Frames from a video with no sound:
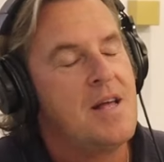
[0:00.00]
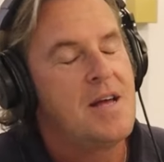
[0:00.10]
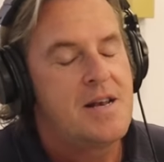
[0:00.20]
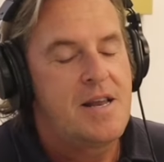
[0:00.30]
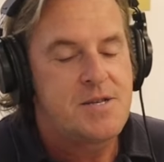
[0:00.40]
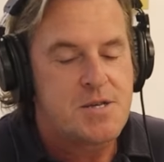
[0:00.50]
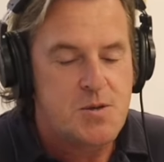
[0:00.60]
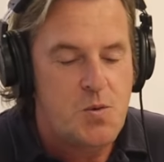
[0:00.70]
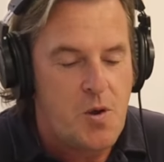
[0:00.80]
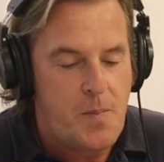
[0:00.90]
Let's
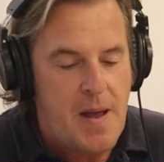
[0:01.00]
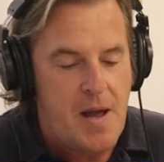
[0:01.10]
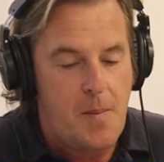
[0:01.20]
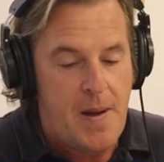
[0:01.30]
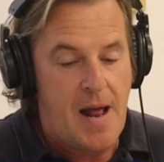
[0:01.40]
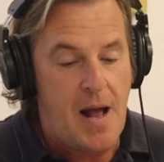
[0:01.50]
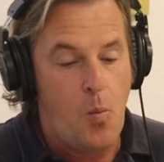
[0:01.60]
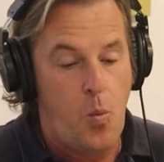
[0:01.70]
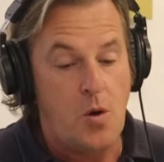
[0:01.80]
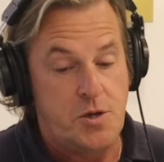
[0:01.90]
talk a bit about
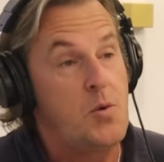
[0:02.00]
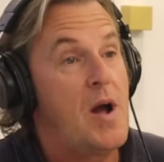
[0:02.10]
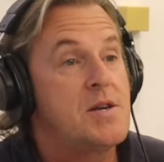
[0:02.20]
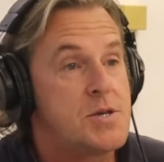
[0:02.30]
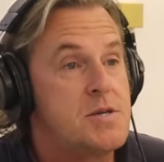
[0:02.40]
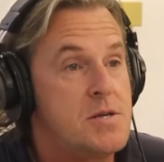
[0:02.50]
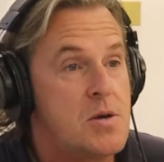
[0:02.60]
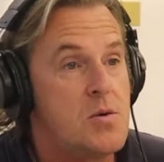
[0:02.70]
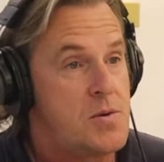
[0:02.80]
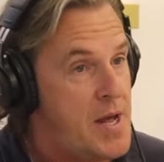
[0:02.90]
what you actually
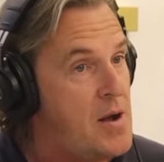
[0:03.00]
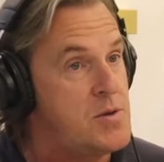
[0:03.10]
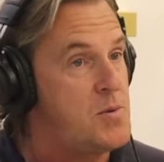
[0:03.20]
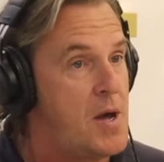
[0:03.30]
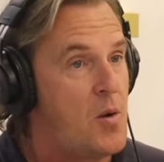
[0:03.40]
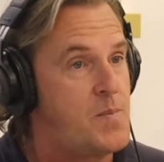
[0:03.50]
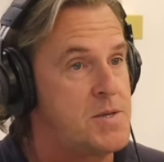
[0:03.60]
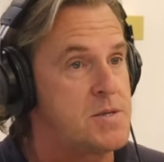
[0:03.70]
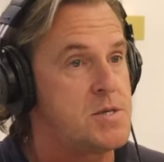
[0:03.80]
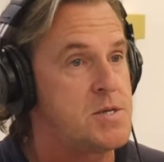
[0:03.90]
do and how you help yeah.
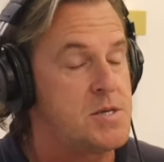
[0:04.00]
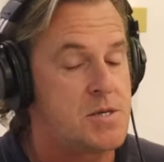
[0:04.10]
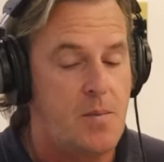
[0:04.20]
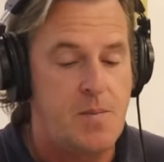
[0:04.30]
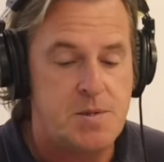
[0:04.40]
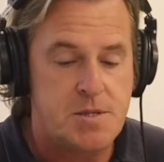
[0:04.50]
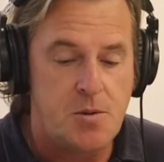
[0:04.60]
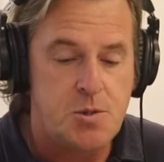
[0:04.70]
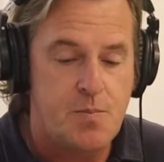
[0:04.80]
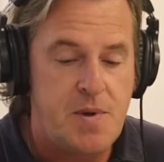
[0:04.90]
businesses. I mean,
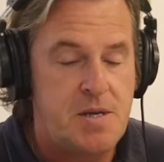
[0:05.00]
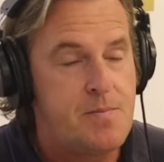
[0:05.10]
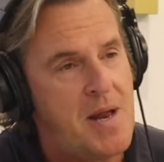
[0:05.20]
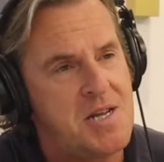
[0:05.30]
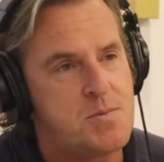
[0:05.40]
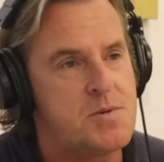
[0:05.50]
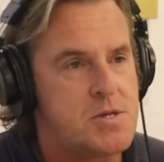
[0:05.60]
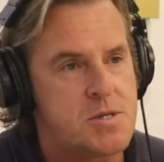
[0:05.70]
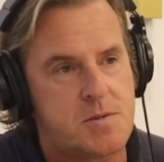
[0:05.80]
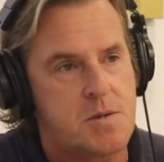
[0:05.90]
social media management,
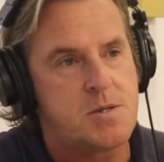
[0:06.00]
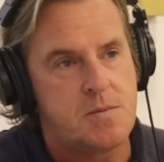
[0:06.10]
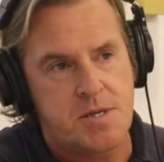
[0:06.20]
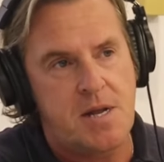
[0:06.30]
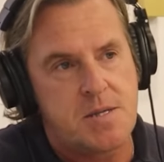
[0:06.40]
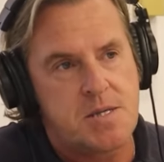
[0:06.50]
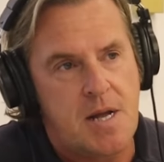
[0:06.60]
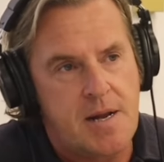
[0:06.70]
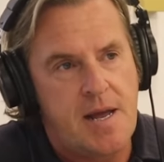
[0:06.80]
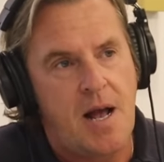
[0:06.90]
just tell us
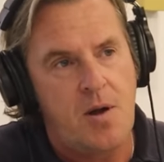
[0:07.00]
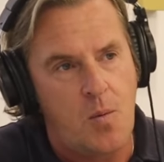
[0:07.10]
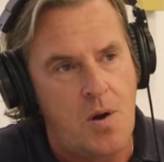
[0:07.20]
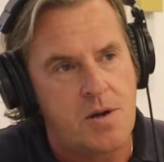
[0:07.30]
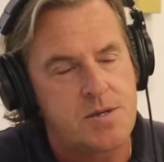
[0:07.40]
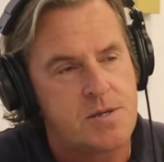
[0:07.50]
exactly how that works.